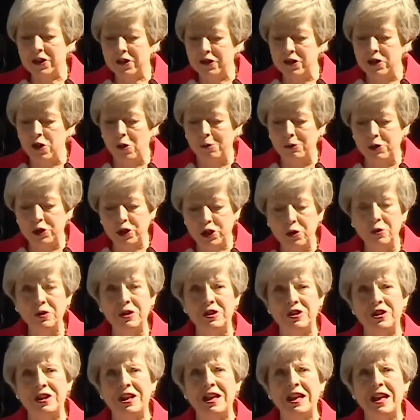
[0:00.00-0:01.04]
had the
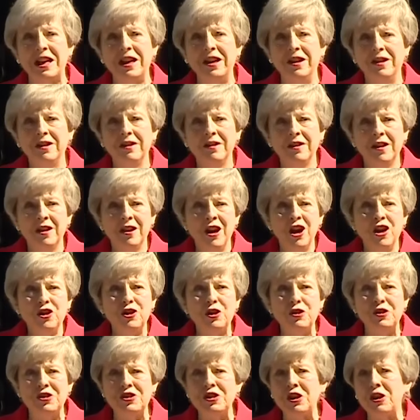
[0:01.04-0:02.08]
opportunity
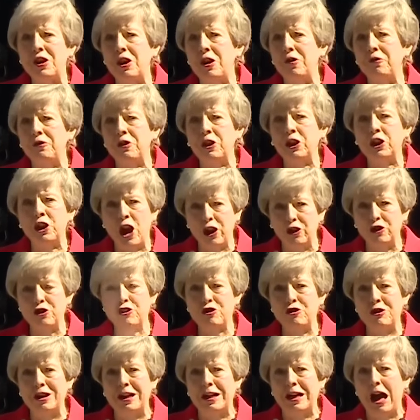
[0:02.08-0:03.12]
to serve the
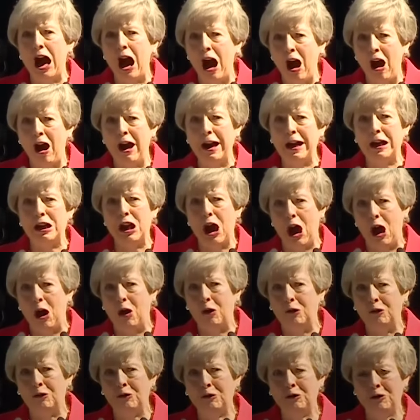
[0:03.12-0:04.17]
country I
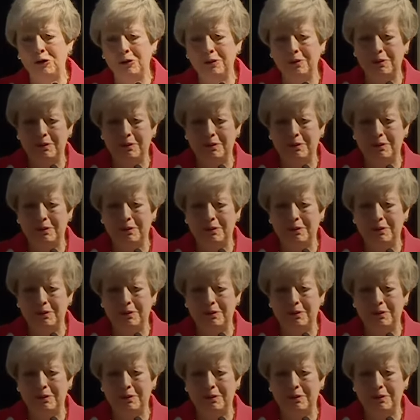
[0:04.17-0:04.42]
love.